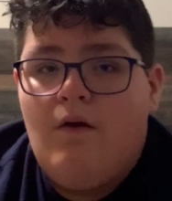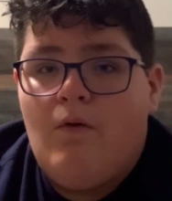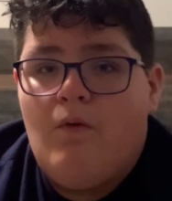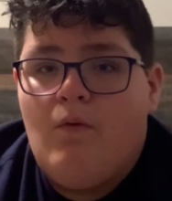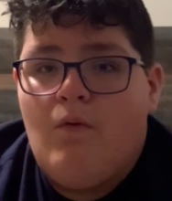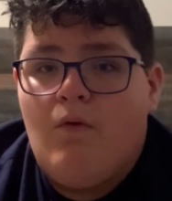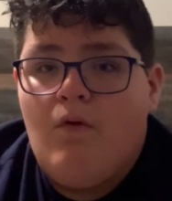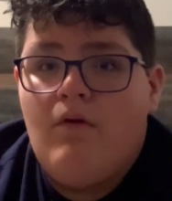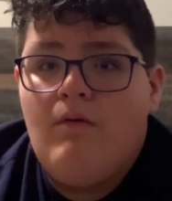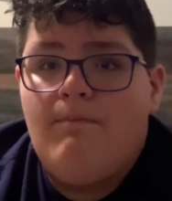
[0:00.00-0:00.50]

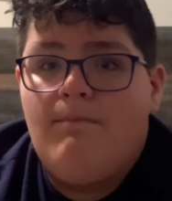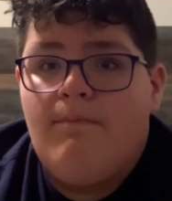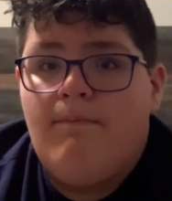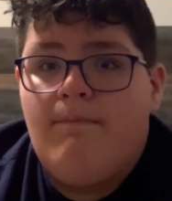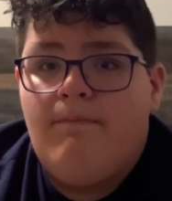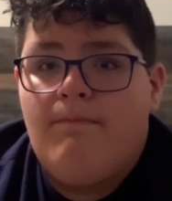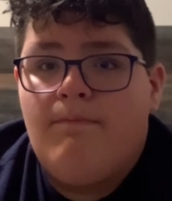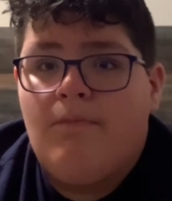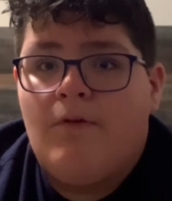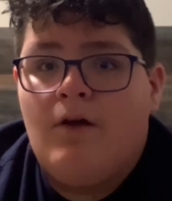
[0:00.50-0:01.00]
or
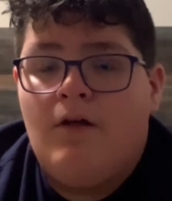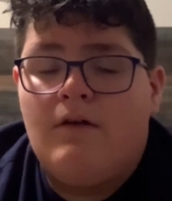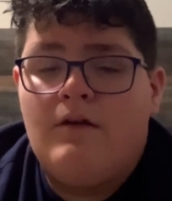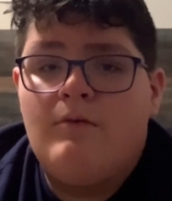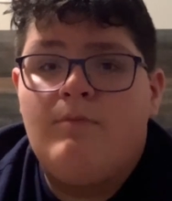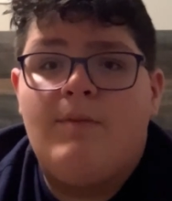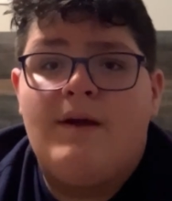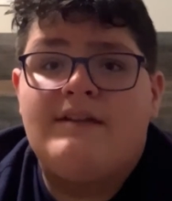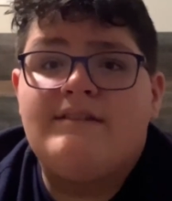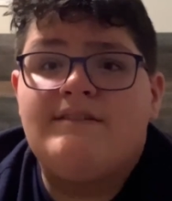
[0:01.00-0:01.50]

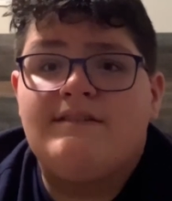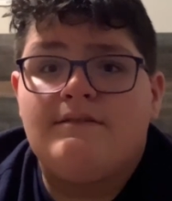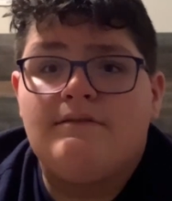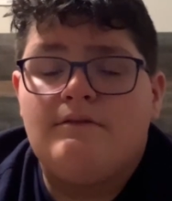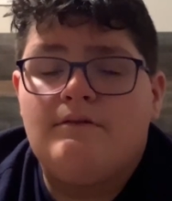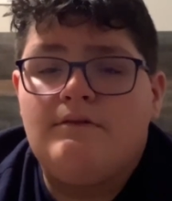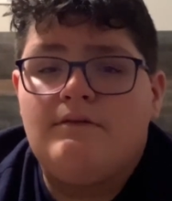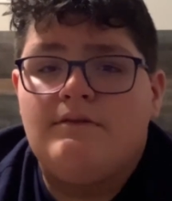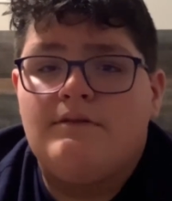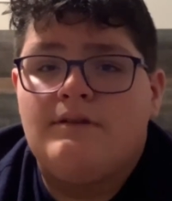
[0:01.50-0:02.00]
colored
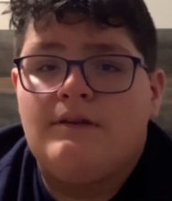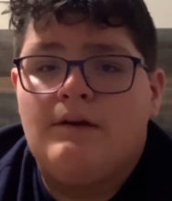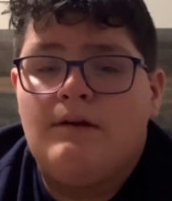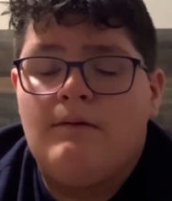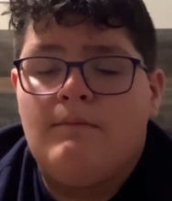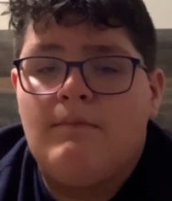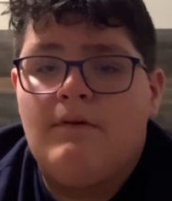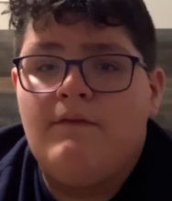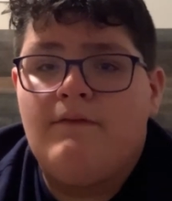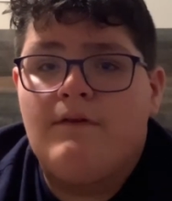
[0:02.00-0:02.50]
pencil,
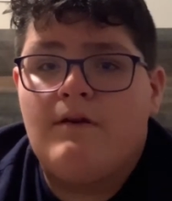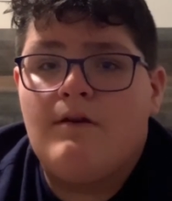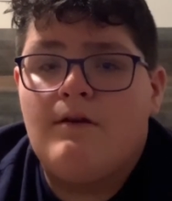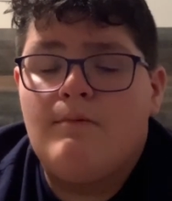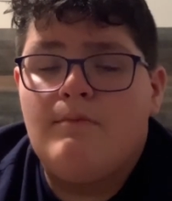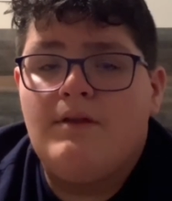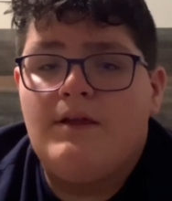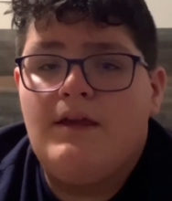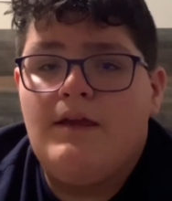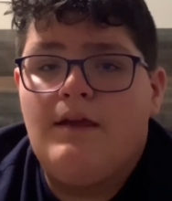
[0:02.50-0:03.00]

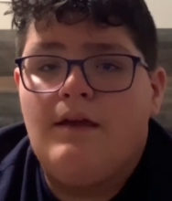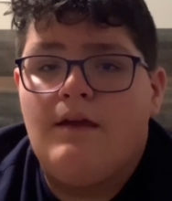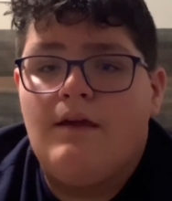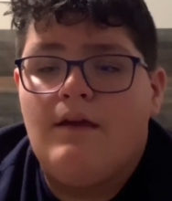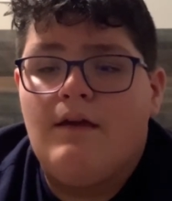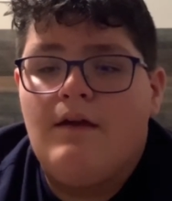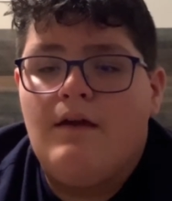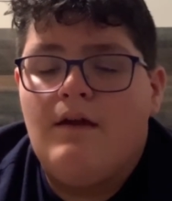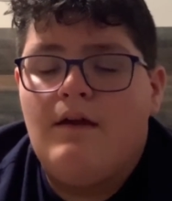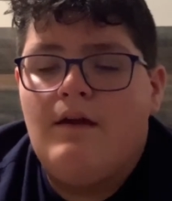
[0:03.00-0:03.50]
preferably.
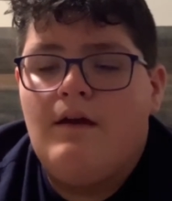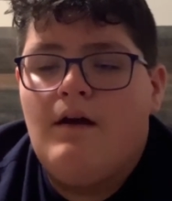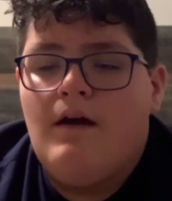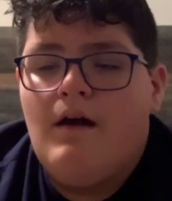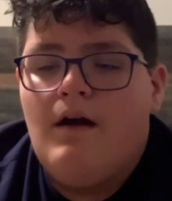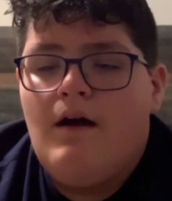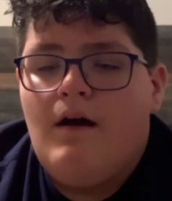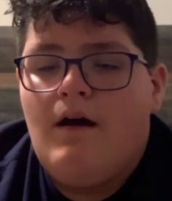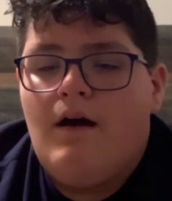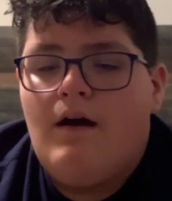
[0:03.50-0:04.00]

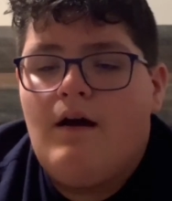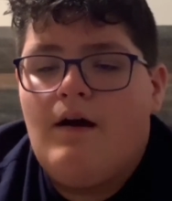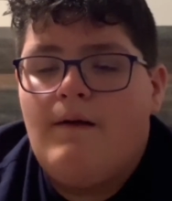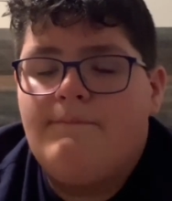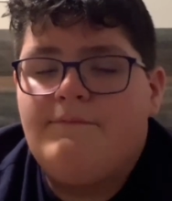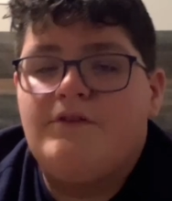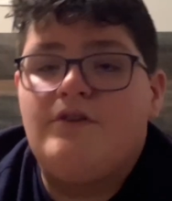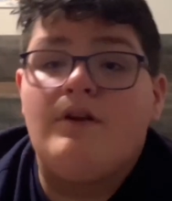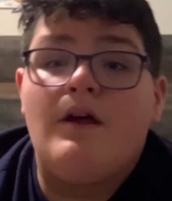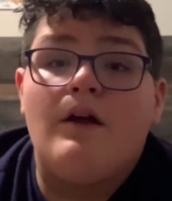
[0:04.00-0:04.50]

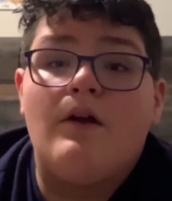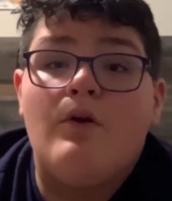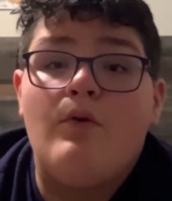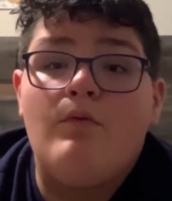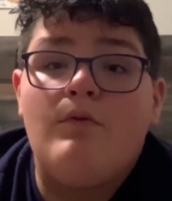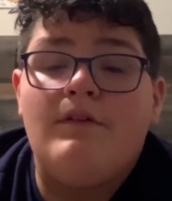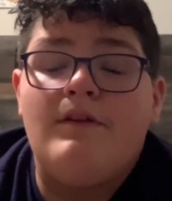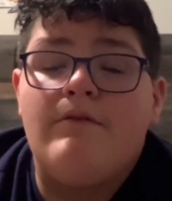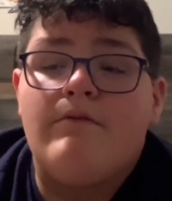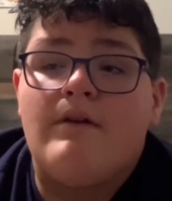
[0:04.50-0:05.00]
Do not go
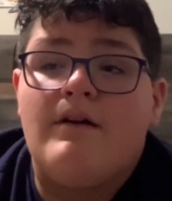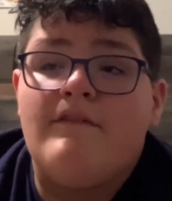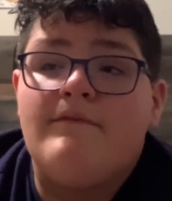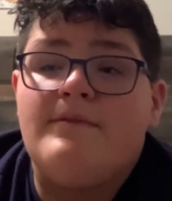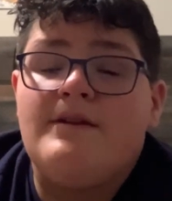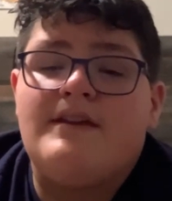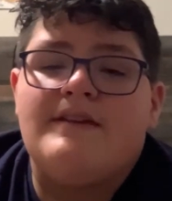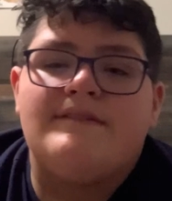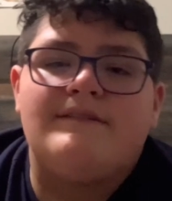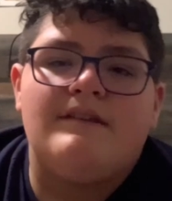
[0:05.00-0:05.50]
really rough
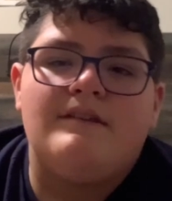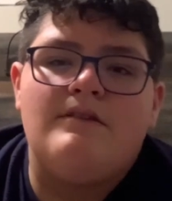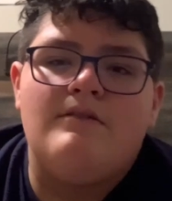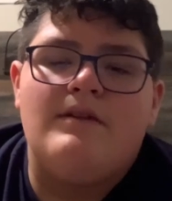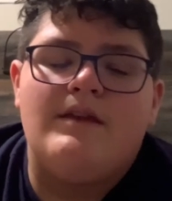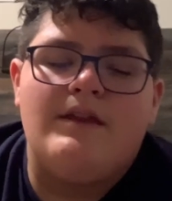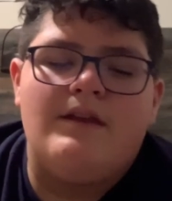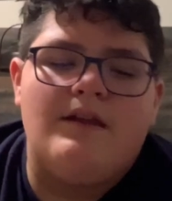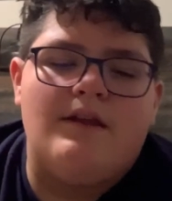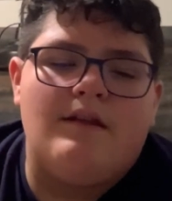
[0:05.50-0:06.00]
because then you
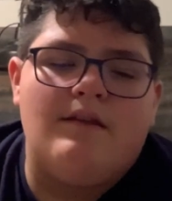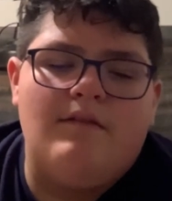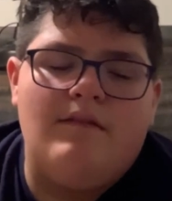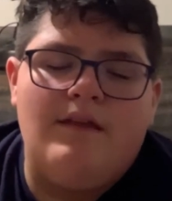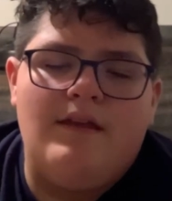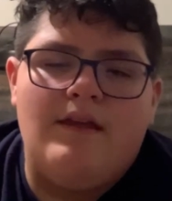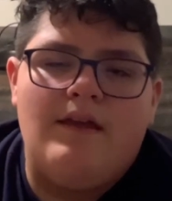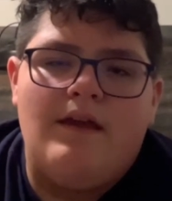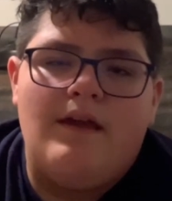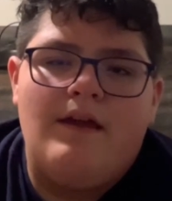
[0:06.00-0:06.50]
can get
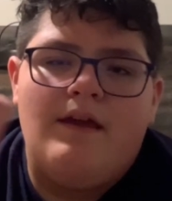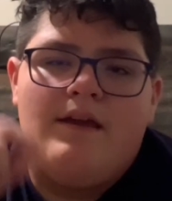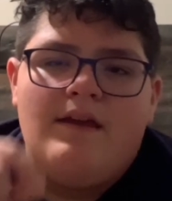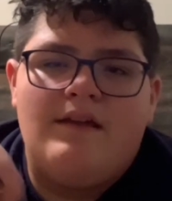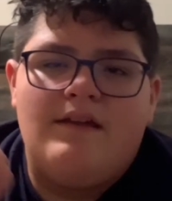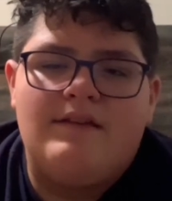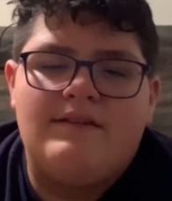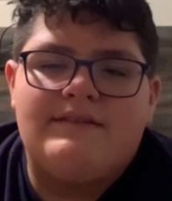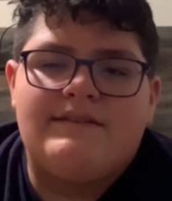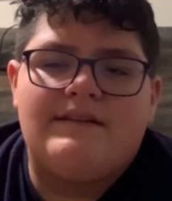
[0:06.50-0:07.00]
the
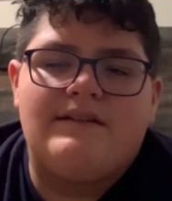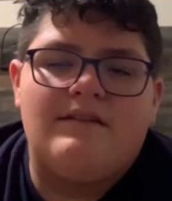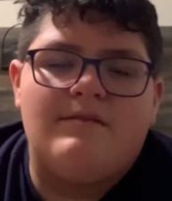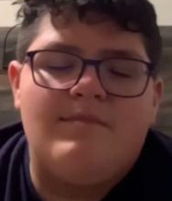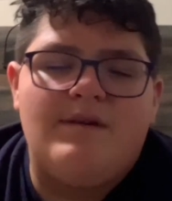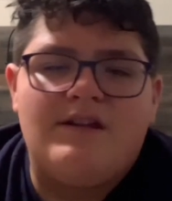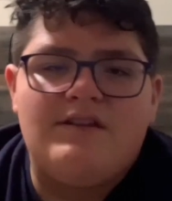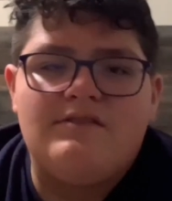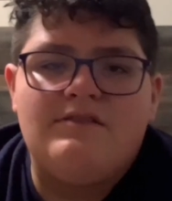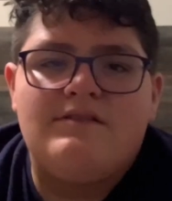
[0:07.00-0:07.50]
inside of the
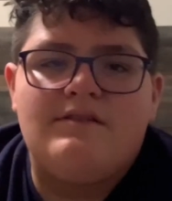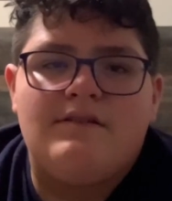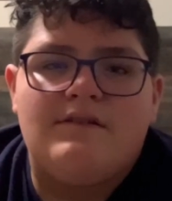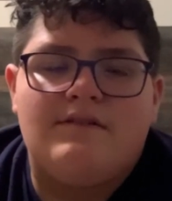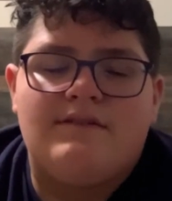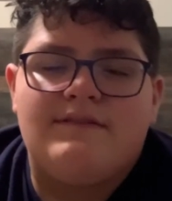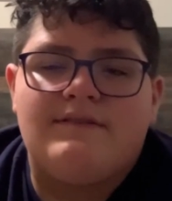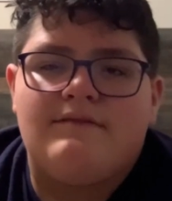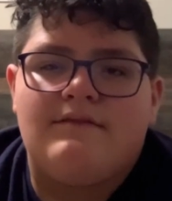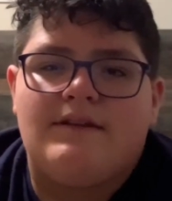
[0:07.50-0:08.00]
pages. You can
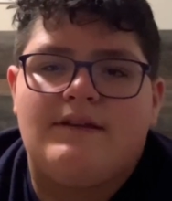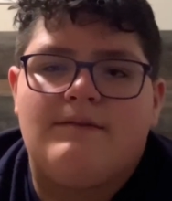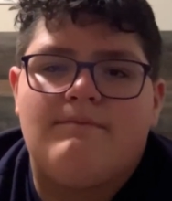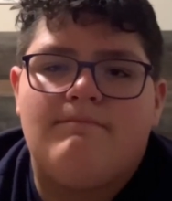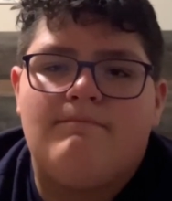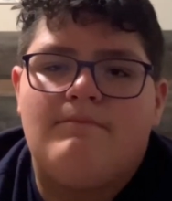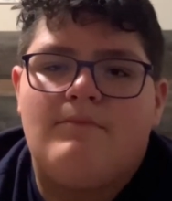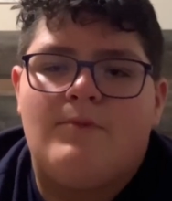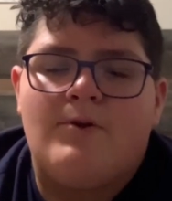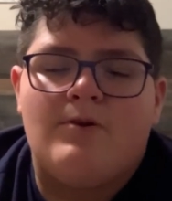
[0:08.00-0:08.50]
also like
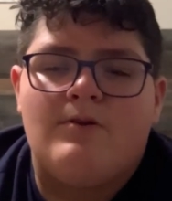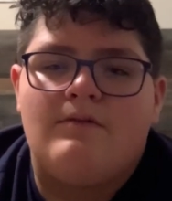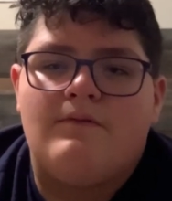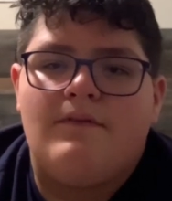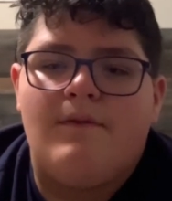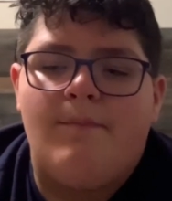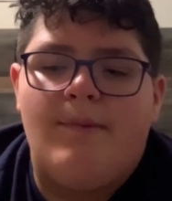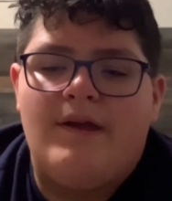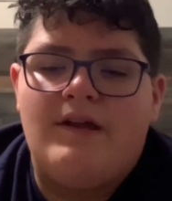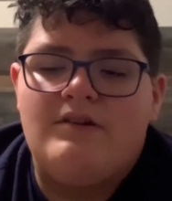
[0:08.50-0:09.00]
hurt
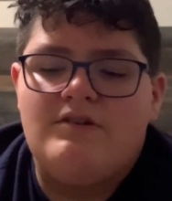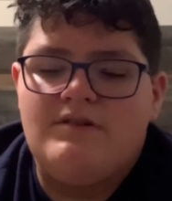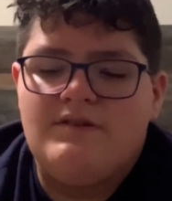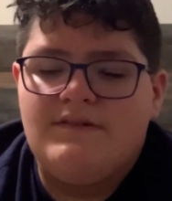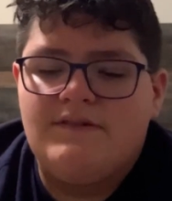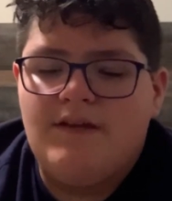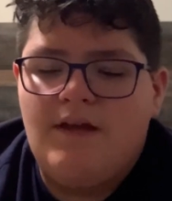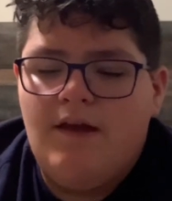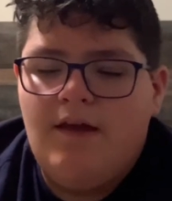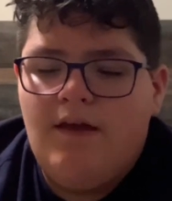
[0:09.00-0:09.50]
the
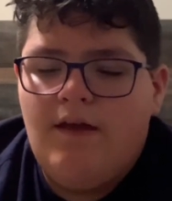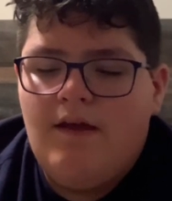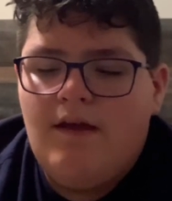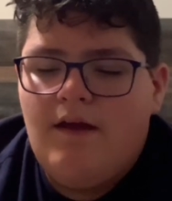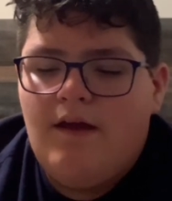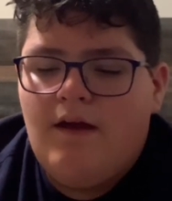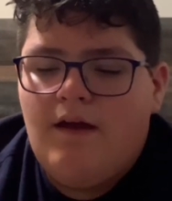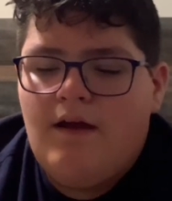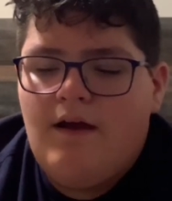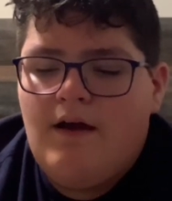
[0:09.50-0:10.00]
pages.
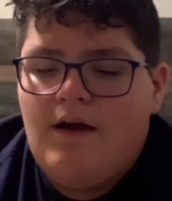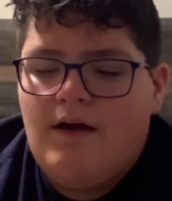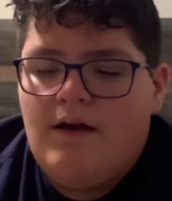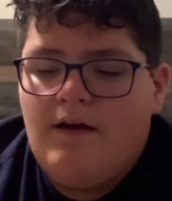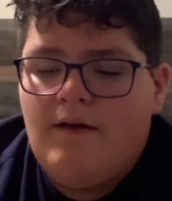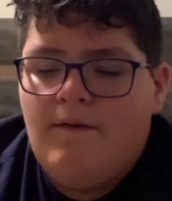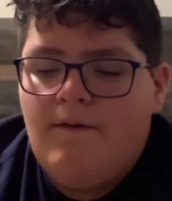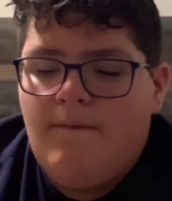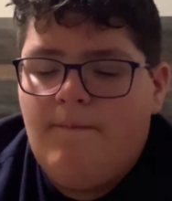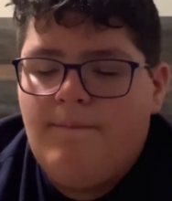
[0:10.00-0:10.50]

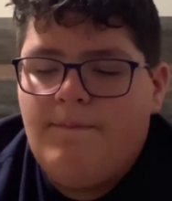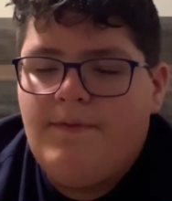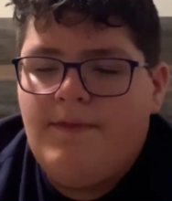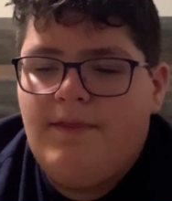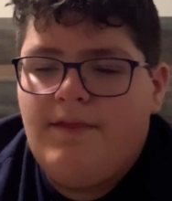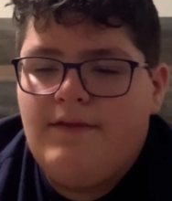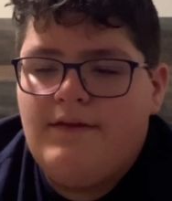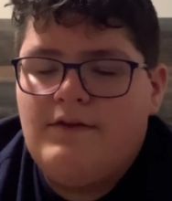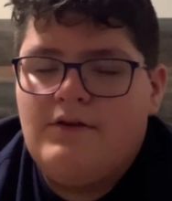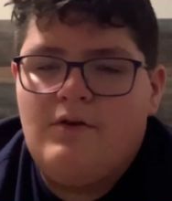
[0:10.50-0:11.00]

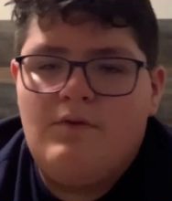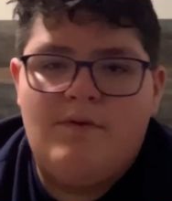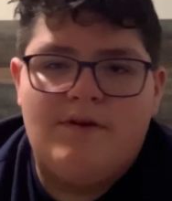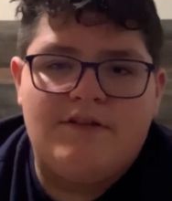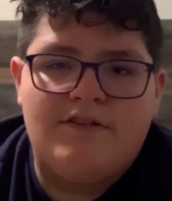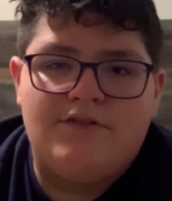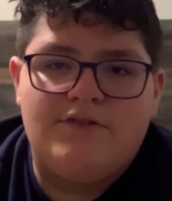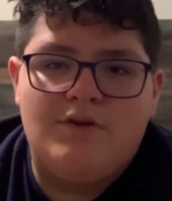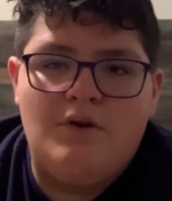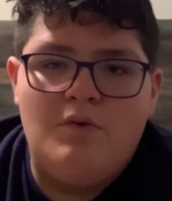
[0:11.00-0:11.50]
You don't want
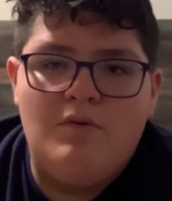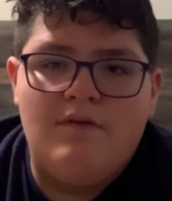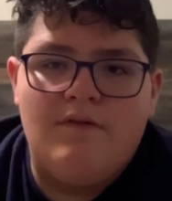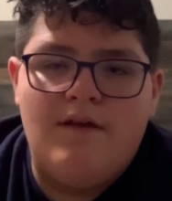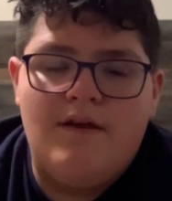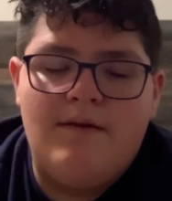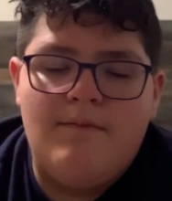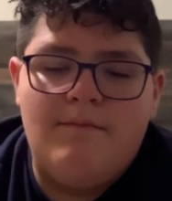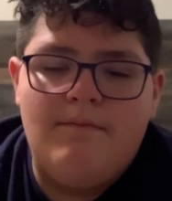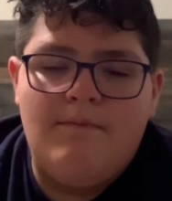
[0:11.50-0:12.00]
to soak
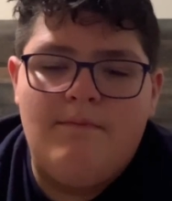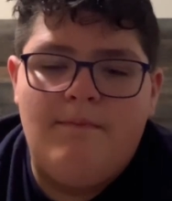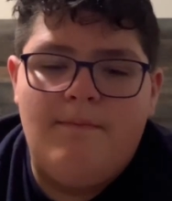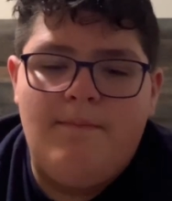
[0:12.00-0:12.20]
them,